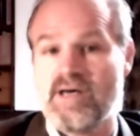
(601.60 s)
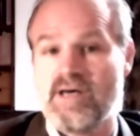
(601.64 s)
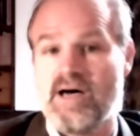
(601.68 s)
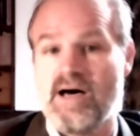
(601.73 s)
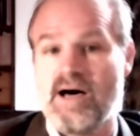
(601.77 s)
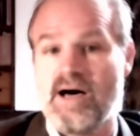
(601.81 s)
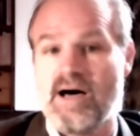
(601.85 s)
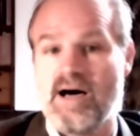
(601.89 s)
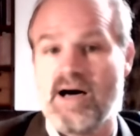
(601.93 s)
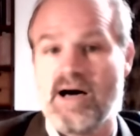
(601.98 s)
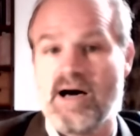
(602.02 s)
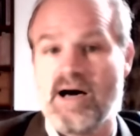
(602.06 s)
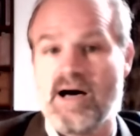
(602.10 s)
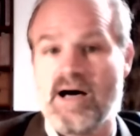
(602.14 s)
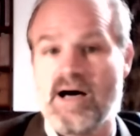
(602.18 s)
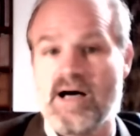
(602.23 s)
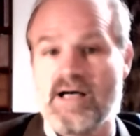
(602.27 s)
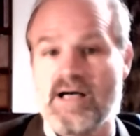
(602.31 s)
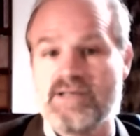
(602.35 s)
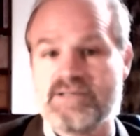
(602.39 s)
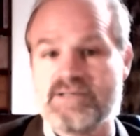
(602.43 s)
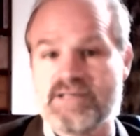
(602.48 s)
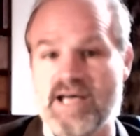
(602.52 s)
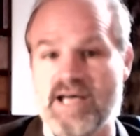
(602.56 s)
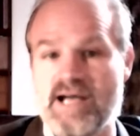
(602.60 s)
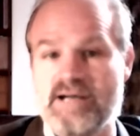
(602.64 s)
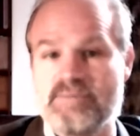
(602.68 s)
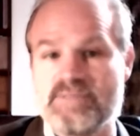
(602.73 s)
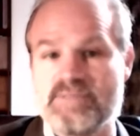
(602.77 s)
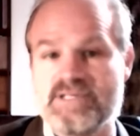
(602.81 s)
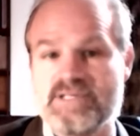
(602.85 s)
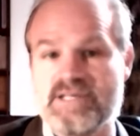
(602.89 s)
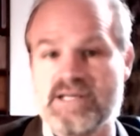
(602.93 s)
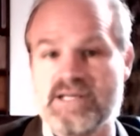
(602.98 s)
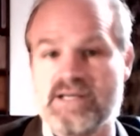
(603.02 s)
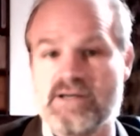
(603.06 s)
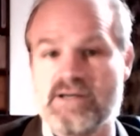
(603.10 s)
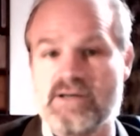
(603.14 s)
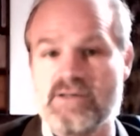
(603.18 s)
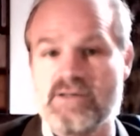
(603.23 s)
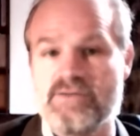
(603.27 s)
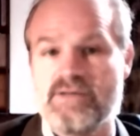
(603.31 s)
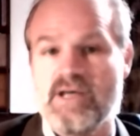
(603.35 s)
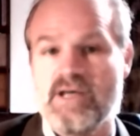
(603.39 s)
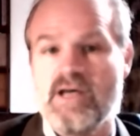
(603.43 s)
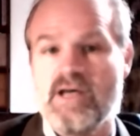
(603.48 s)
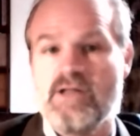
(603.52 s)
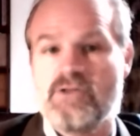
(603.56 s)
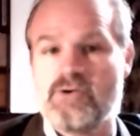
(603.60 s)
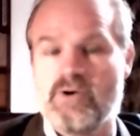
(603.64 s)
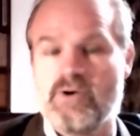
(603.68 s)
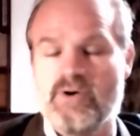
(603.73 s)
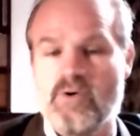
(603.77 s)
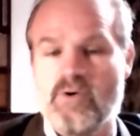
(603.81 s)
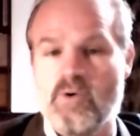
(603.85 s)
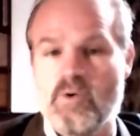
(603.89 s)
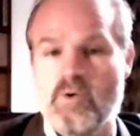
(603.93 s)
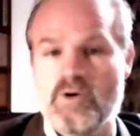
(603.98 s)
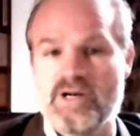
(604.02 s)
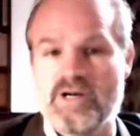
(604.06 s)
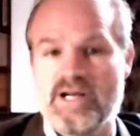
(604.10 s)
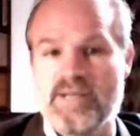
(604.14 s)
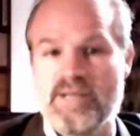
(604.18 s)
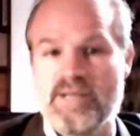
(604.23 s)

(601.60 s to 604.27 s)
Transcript: asylum seekers through an orderly